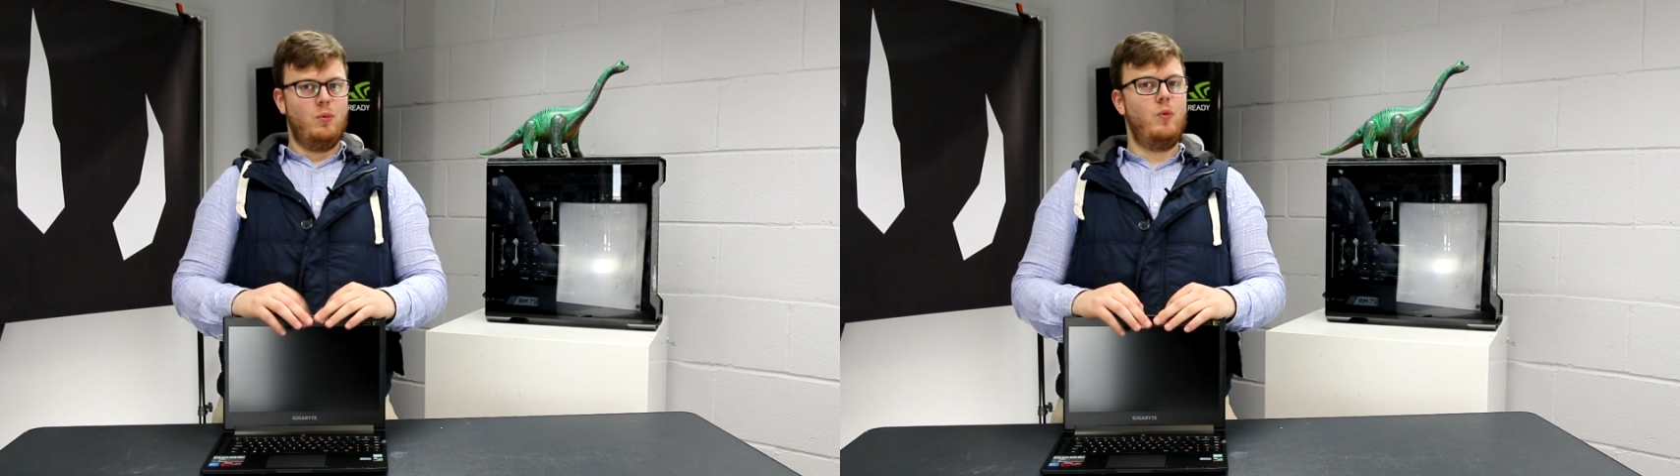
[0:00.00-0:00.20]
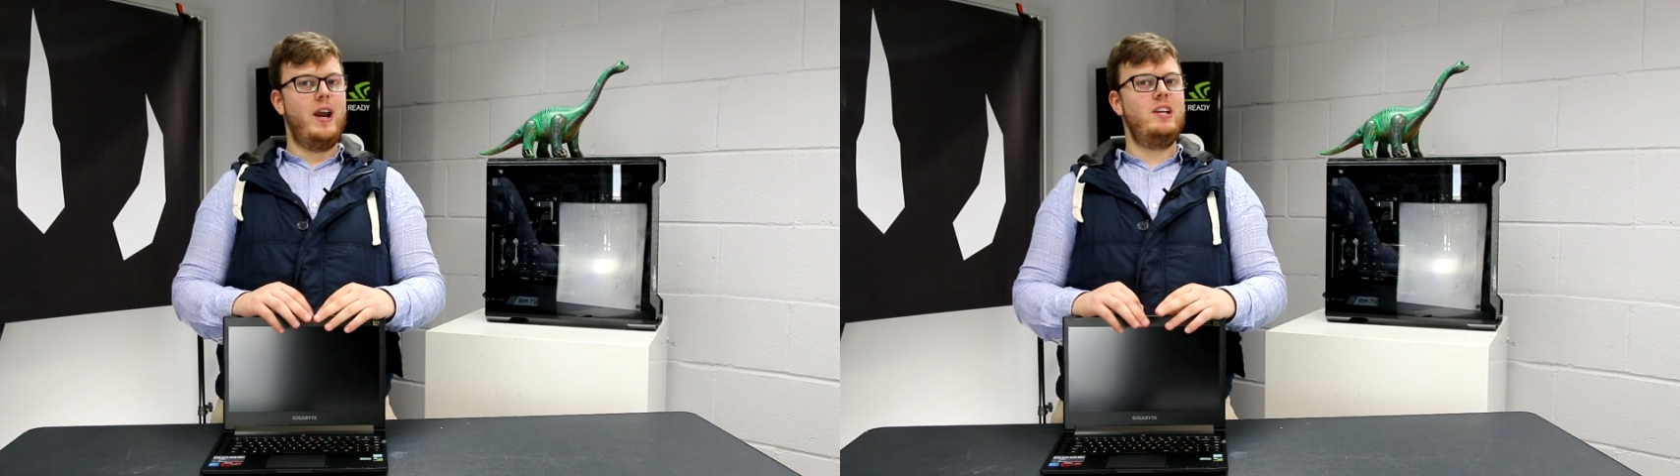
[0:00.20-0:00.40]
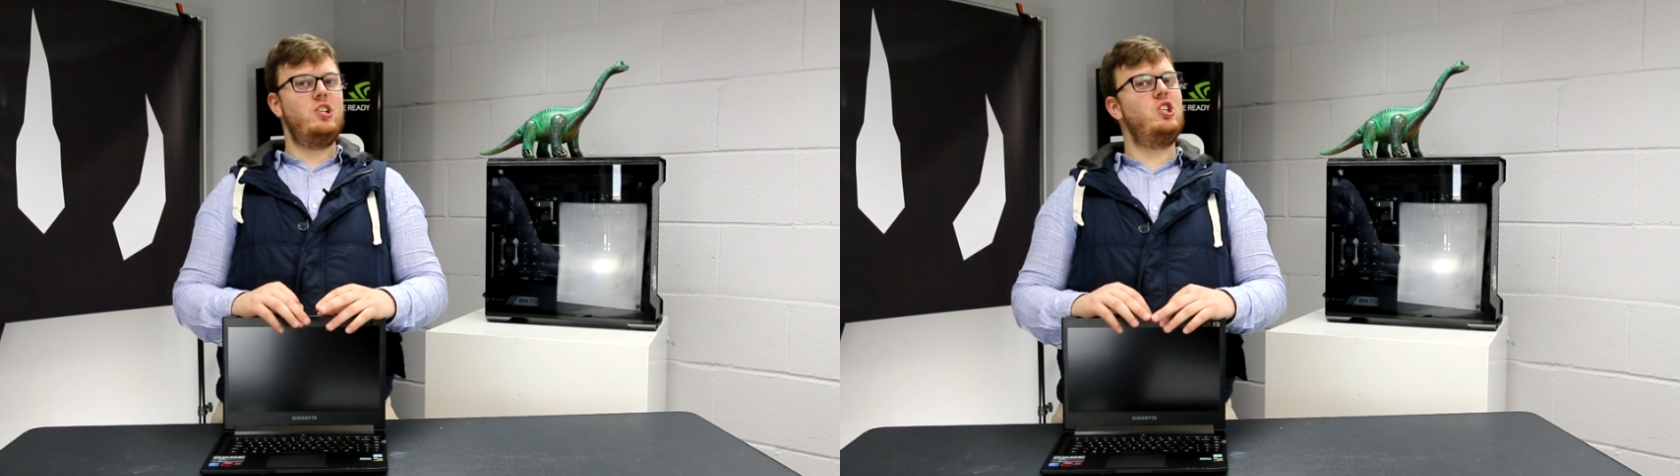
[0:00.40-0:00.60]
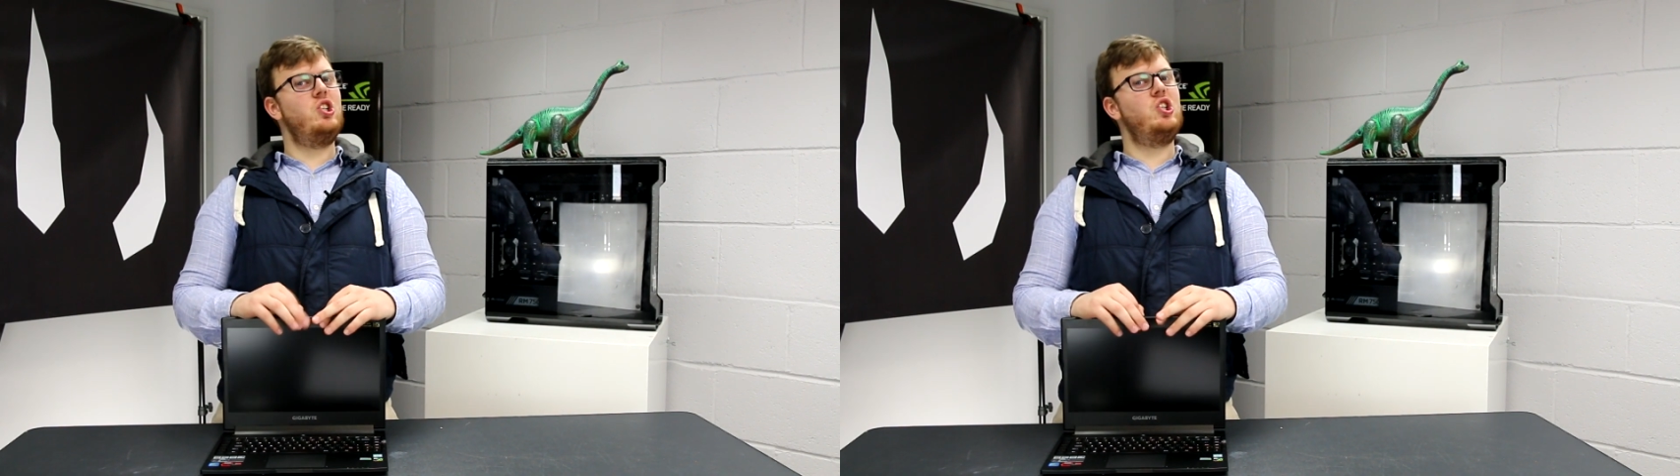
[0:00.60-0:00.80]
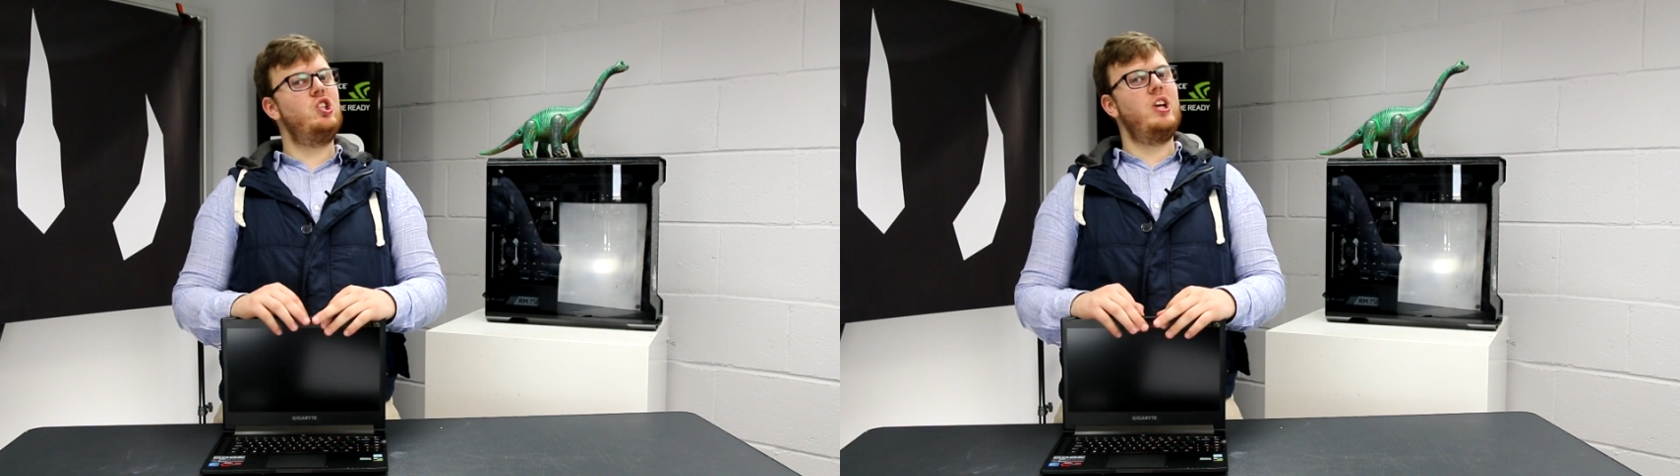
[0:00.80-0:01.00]

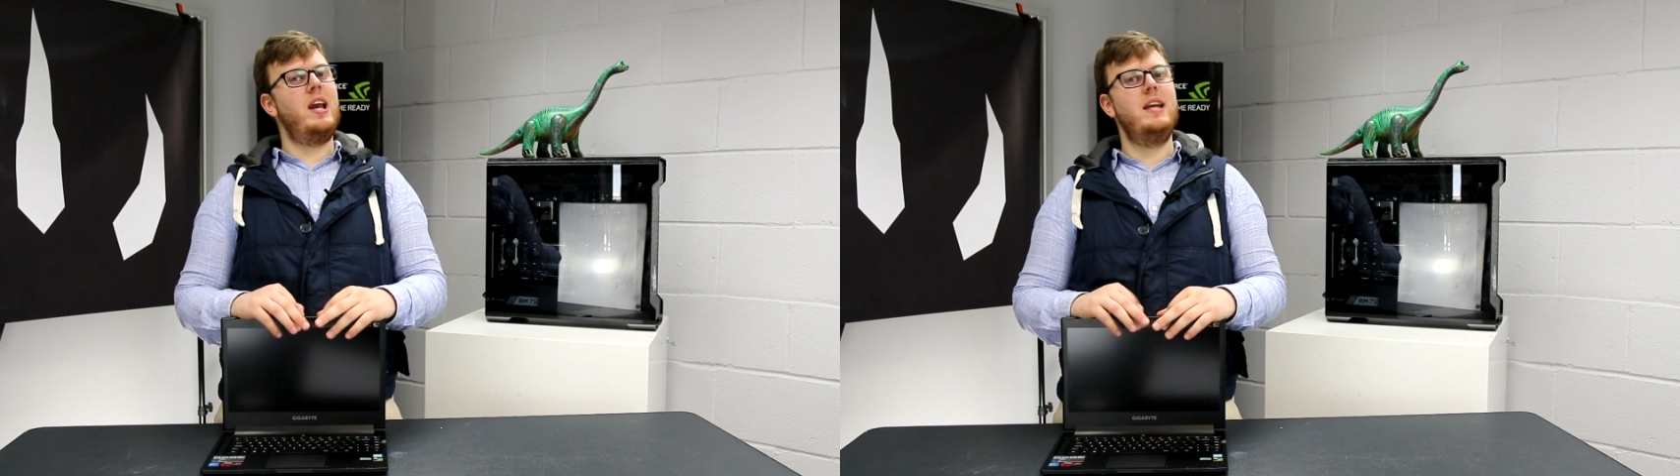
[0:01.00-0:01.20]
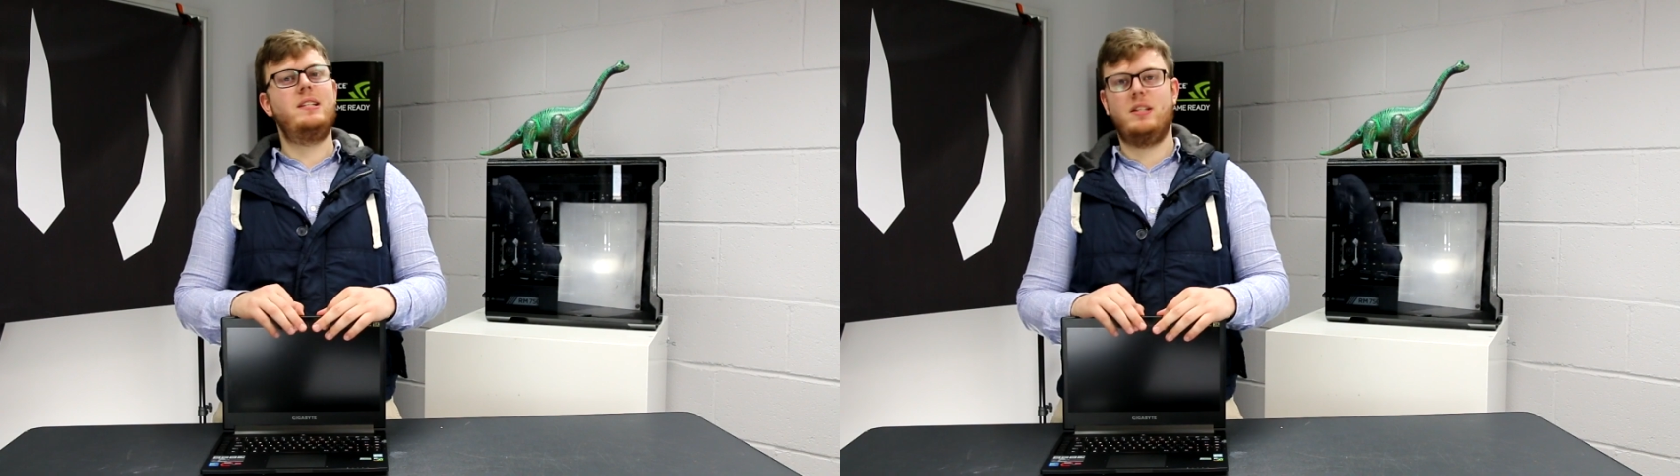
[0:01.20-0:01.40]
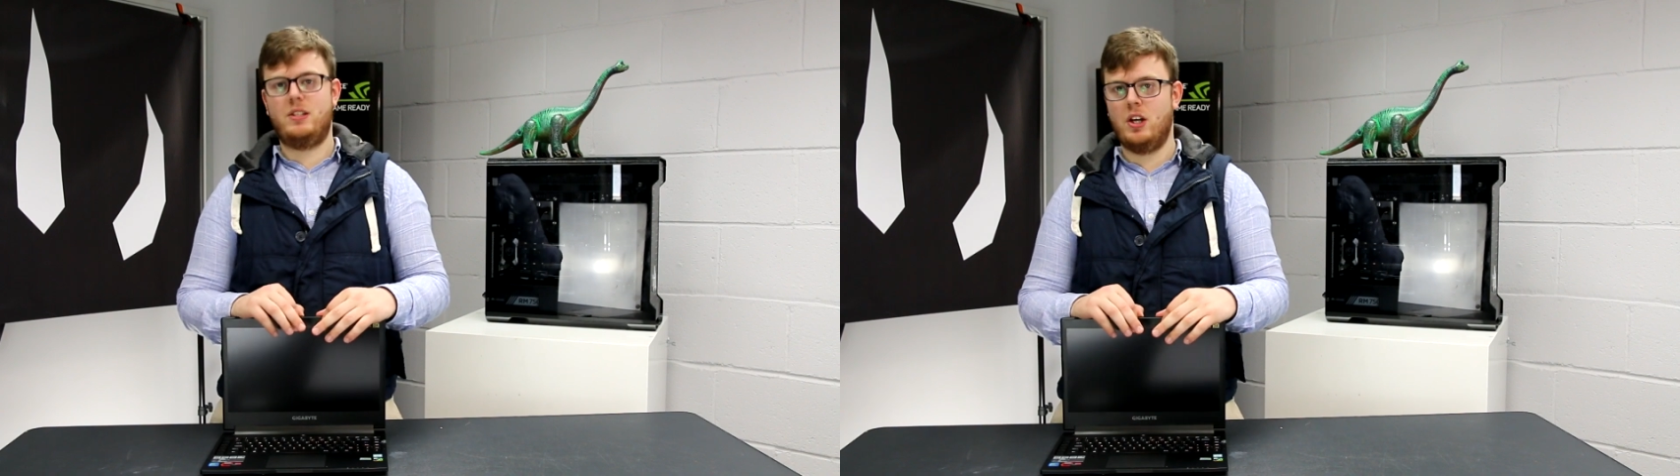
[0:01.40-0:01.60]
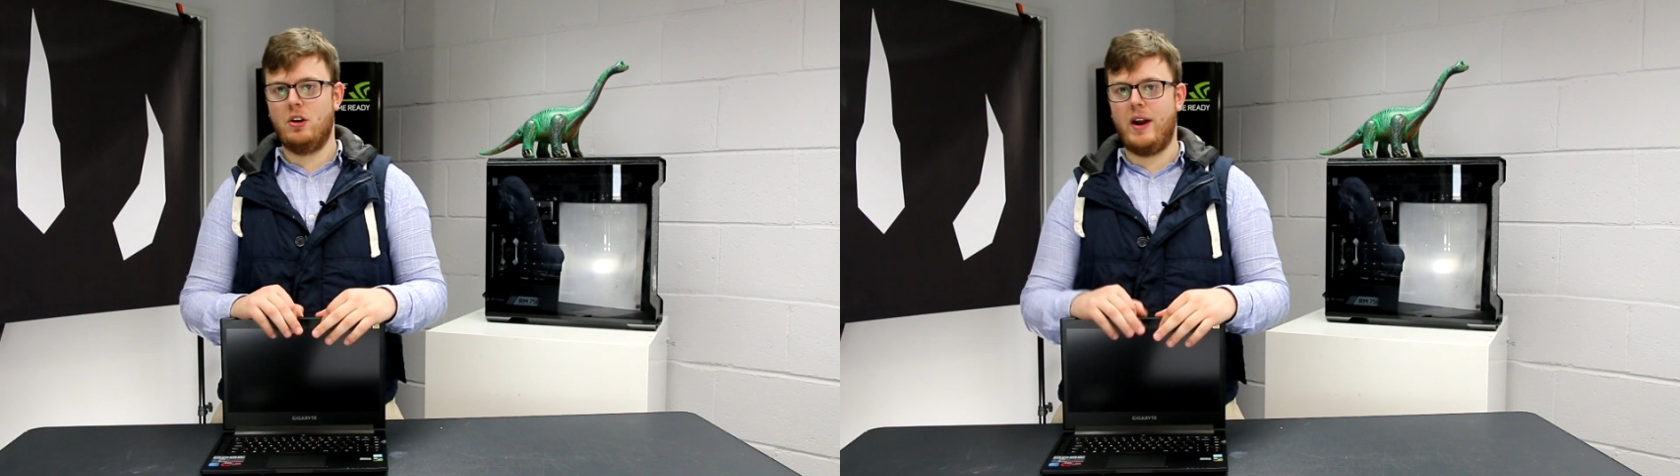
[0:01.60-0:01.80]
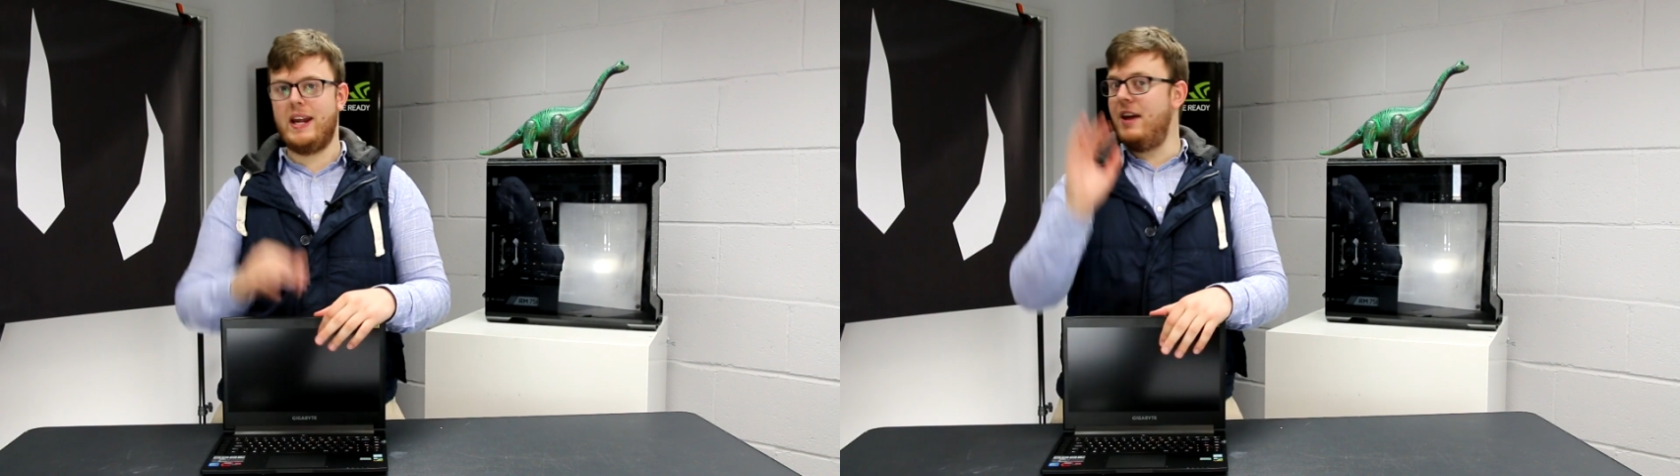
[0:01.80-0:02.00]
which isn't so great.